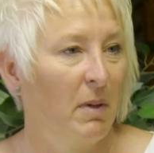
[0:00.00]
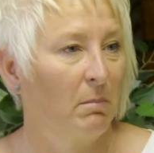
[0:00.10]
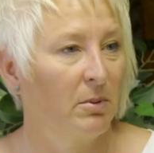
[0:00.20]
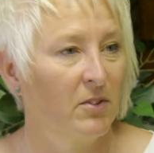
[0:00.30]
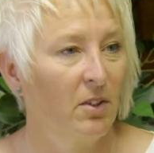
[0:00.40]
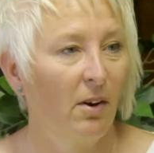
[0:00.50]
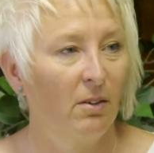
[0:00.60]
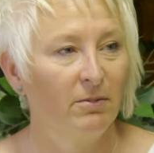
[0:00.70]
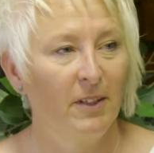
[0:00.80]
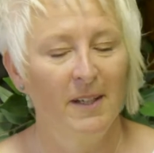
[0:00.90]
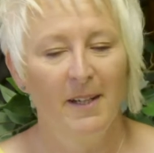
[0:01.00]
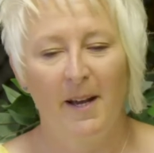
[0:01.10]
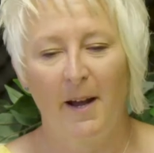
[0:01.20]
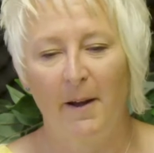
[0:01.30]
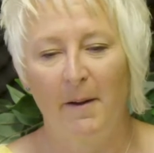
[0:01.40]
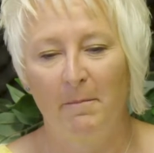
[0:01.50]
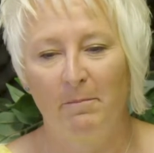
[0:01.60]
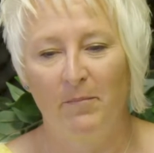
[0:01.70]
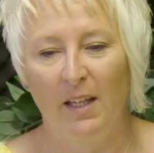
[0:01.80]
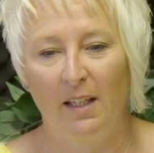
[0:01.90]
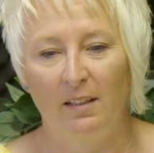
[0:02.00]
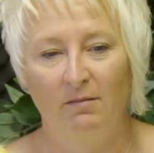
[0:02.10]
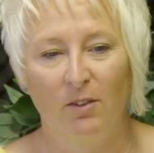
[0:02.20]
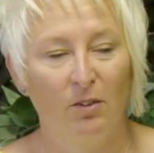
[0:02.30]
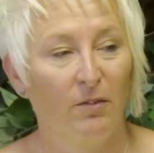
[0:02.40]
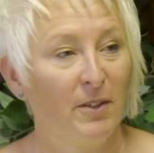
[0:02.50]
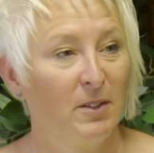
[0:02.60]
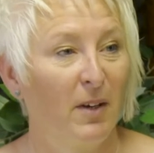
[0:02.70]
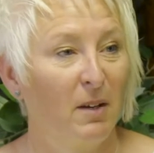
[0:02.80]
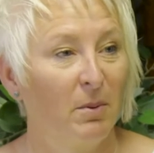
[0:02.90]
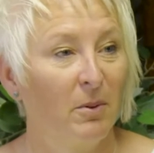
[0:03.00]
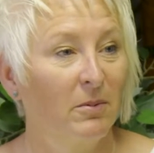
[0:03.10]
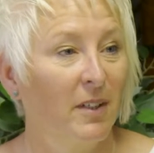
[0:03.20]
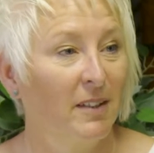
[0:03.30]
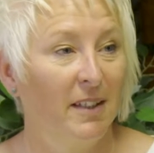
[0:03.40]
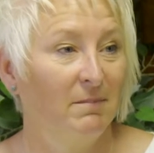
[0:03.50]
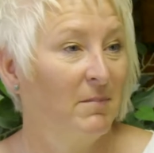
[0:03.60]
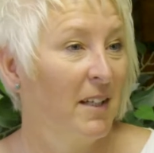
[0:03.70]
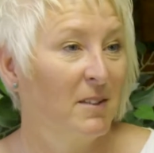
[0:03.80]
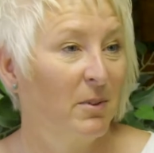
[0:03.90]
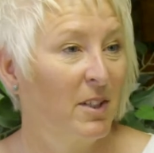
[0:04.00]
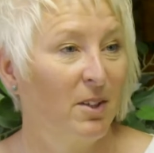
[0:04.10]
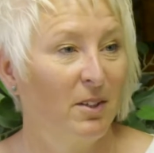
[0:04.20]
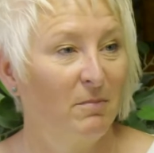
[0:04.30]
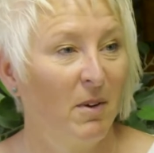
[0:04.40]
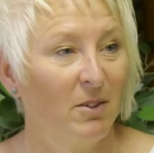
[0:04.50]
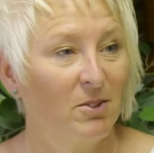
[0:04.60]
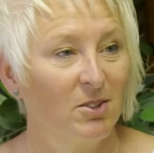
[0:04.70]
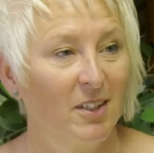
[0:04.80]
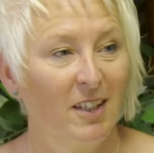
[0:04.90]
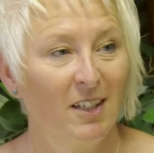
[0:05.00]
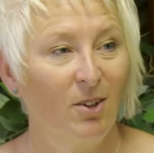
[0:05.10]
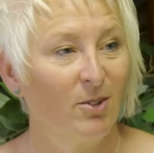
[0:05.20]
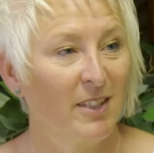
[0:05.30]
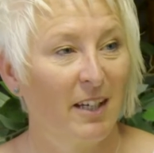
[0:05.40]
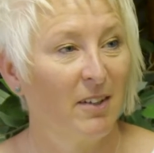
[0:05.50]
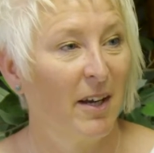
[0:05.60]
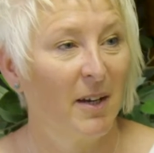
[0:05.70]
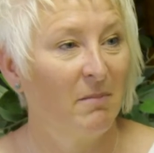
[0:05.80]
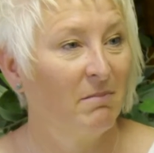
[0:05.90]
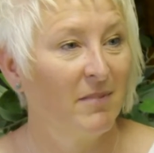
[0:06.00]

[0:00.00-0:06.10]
member of staff on the 1st of April. And then, 23rd of March, lockdown came